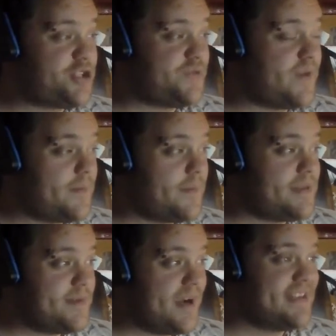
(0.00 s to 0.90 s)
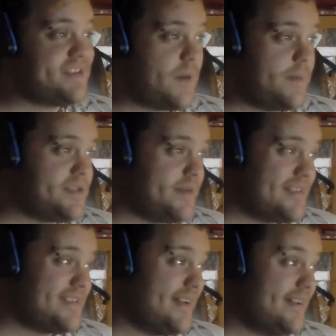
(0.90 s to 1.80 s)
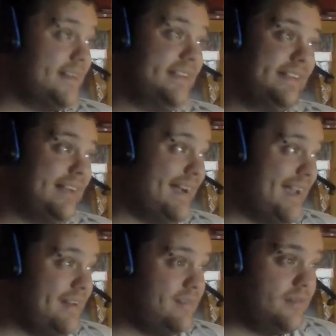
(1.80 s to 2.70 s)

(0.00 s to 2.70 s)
To find main spirit guides, the way main spirit guides indicated. Again,